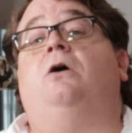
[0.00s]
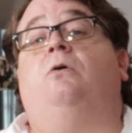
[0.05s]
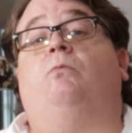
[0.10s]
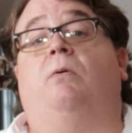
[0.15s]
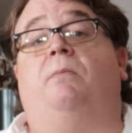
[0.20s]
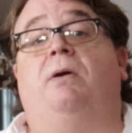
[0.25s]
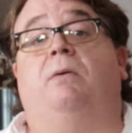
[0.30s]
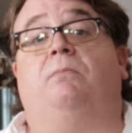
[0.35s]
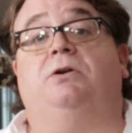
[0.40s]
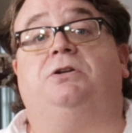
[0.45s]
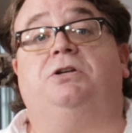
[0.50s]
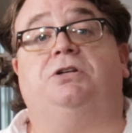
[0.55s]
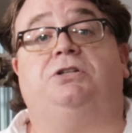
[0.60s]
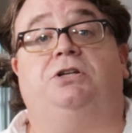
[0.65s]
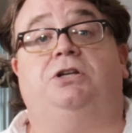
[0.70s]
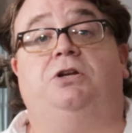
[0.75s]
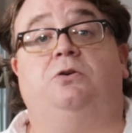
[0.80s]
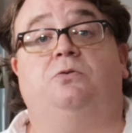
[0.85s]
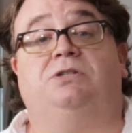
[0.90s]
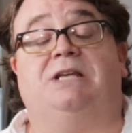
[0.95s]
Remember just
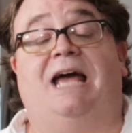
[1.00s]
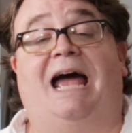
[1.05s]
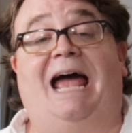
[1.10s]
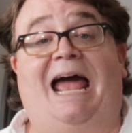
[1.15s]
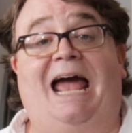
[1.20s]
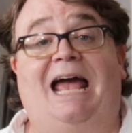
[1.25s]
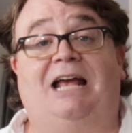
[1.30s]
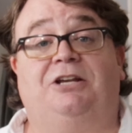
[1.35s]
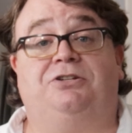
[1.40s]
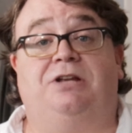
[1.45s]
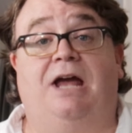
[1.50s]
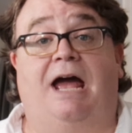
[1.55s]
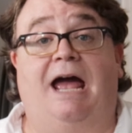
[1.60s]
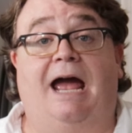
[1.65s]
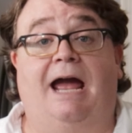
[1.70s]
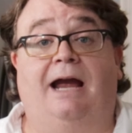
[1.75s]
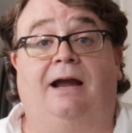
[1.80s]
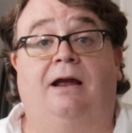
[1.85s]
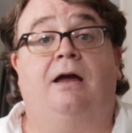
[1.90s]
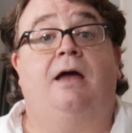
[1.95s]
to use the
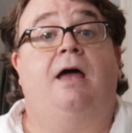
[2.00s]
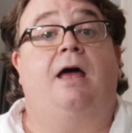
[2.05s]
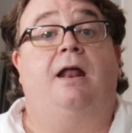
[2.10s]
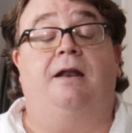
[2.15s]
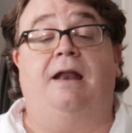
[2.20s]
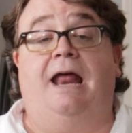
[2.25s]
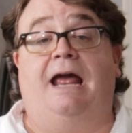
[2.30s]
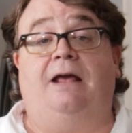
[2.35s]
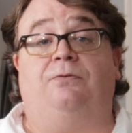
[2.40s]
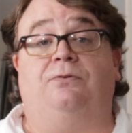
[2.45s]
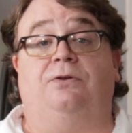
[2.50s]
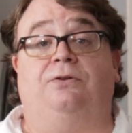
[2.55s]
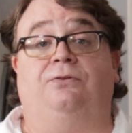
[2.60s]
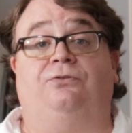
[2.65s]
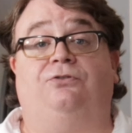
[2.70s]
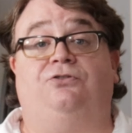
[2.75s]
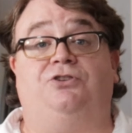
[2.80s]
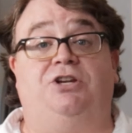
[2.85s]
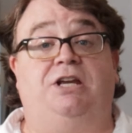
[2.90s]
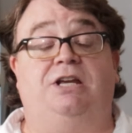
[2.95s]
hashtag
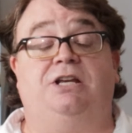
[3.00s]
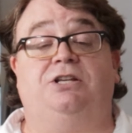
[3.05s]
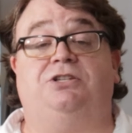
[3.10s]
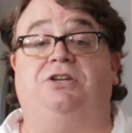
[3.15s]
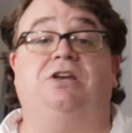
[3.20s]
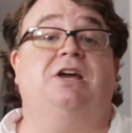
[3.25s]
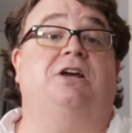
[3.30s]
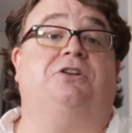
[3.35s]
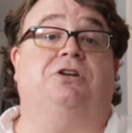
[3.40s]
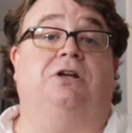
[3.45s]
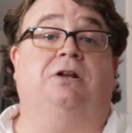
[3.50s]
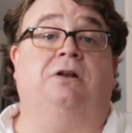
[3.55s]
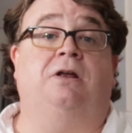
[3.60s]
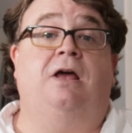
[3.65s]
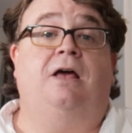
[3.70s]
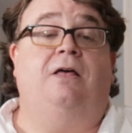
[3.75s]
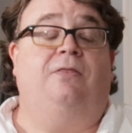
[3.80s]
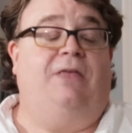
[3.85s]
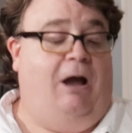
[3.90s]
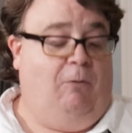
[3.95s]
Nathan's Cheese Kitchen.
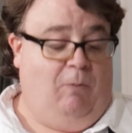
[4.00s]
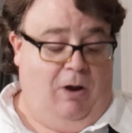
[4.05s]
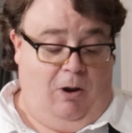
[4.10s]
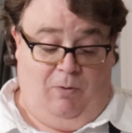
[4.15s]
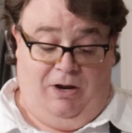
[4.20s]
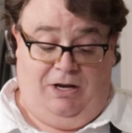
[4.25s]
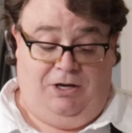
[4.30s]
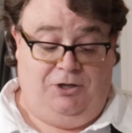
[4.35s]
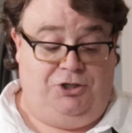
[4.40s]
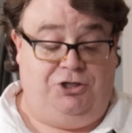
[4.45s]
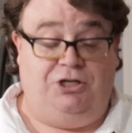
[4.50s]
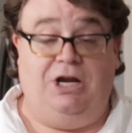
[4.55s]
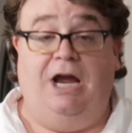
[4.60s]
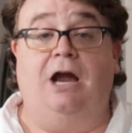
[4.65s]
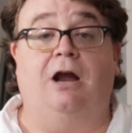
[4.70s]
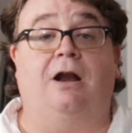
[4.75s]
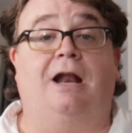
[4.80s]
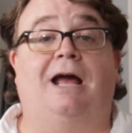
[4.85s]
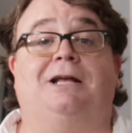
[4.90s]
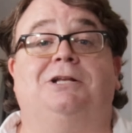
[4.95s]
That way we can
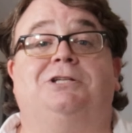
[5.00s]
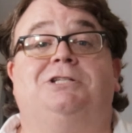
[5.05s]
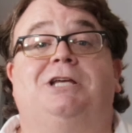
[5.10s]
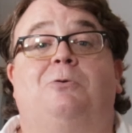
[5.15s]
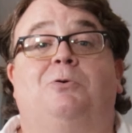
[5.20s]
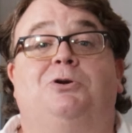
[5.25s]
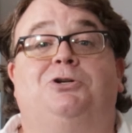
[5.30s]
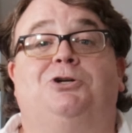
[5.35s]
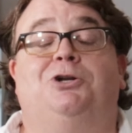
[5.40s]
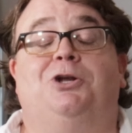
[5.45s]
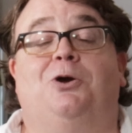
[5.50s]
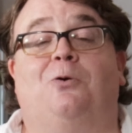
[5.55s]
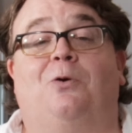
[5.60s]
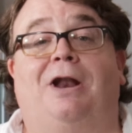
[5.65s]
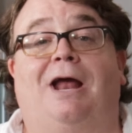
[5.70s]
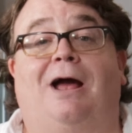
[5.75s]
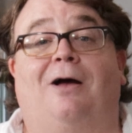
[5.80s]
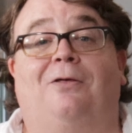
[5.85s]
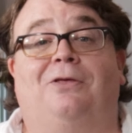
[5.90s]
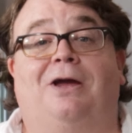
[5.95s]
share and I can see what you're doing
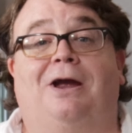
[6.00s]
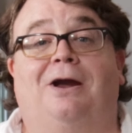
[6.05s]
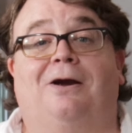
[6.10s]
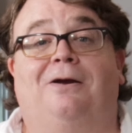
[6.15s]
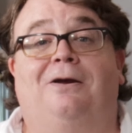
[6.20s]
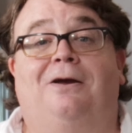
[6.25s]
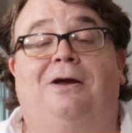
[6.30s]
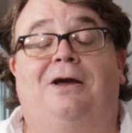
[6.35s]
out there.